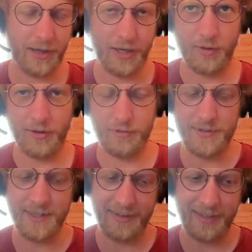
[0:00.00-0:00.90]
I know there is
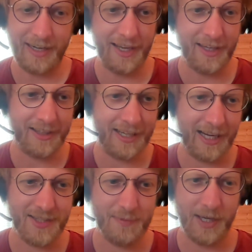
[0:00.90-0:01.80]
Delta Lake,
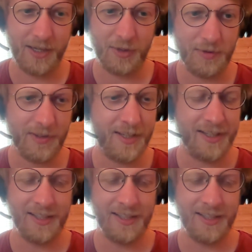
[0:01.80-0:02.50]
Iceberg, Hoodie.